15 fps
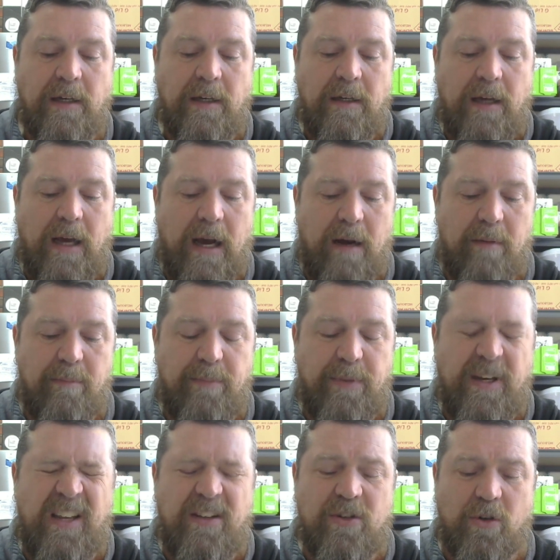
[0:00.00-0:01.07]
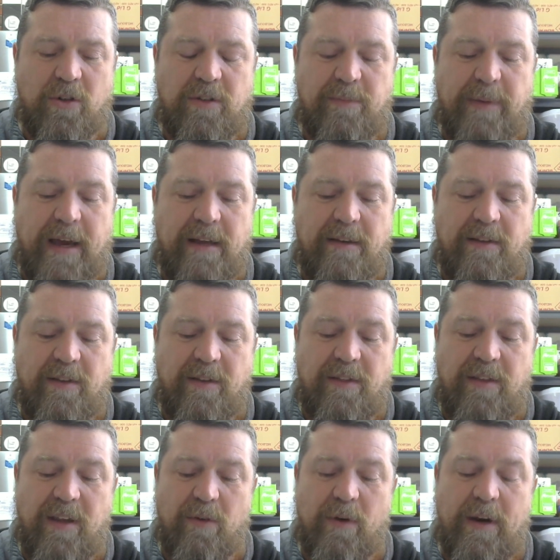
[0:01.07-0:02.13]
But he talked about the
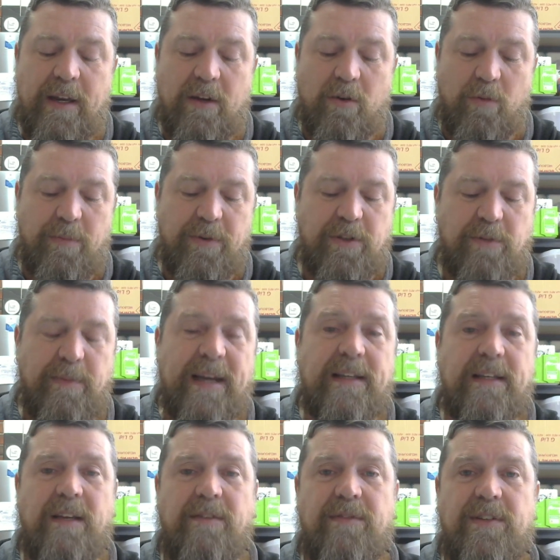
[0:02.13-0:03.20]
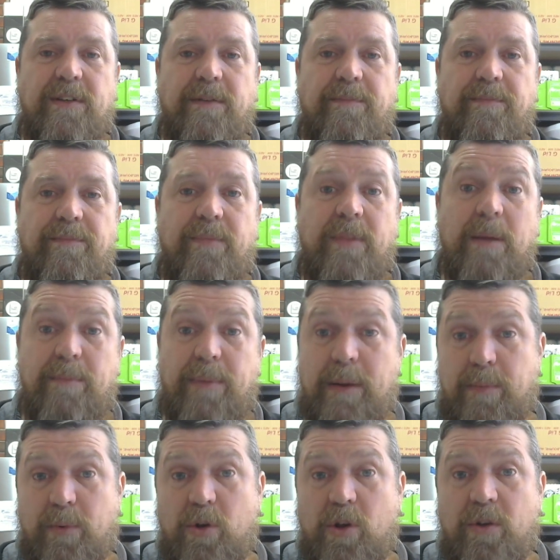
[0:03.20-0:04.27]
theoretical perspectives that
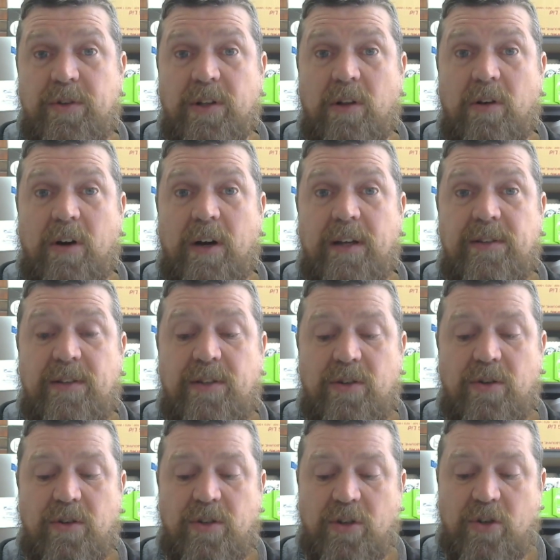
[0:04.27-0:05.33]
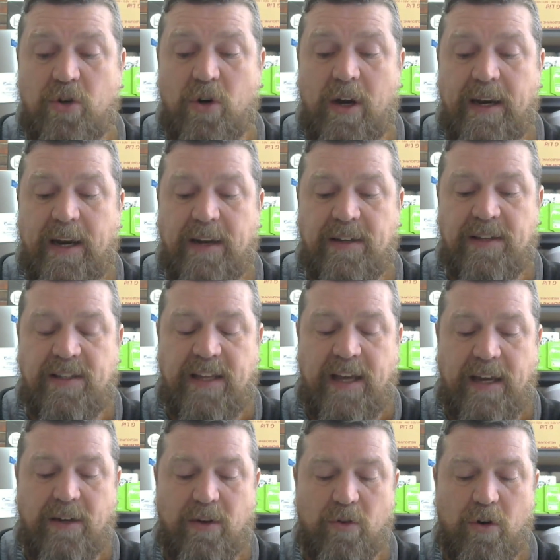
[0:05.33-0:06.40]
people utilise to try and
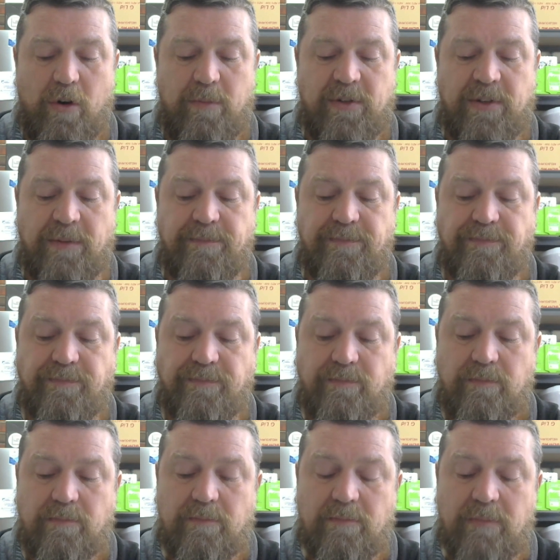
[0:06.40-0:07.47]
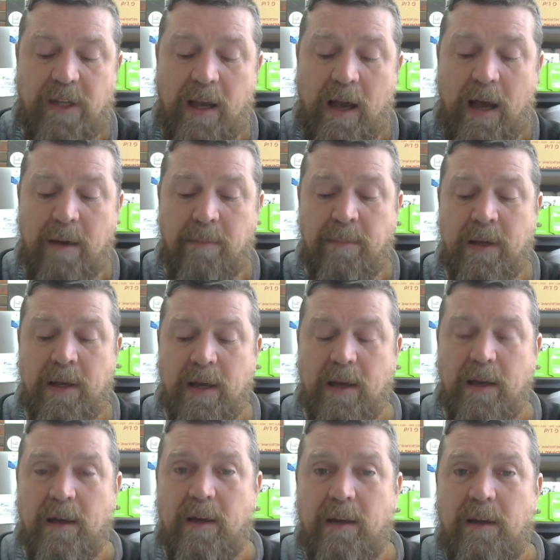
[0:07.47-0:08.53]
understand groups. And
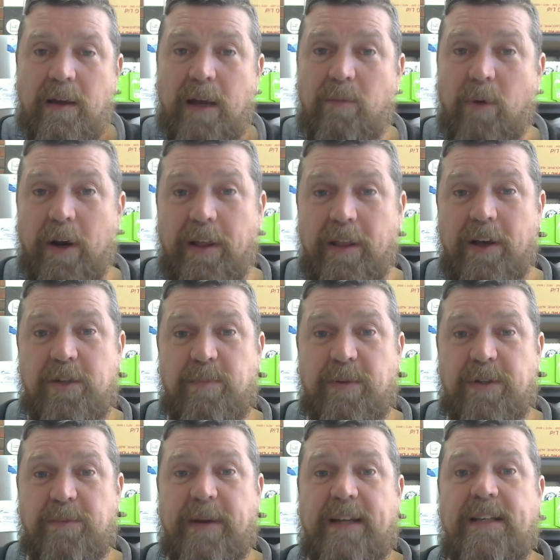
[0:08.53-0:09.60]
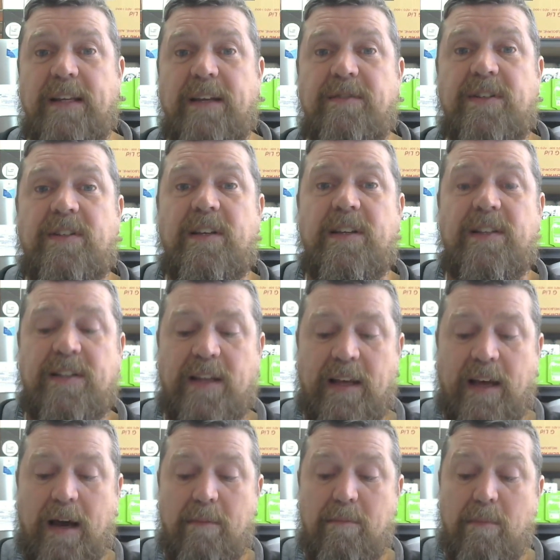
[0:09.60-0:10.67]
one of those perspectives is
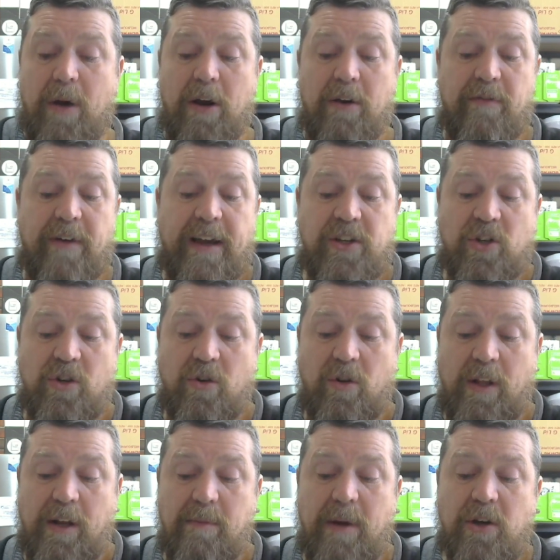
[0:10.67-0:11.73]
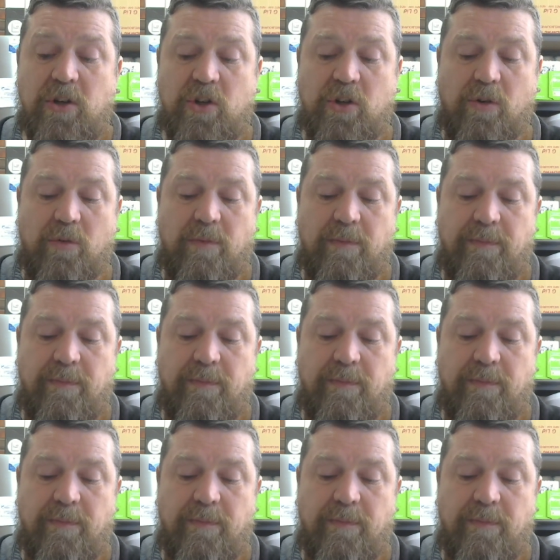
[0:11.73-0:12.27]
motivational and emotional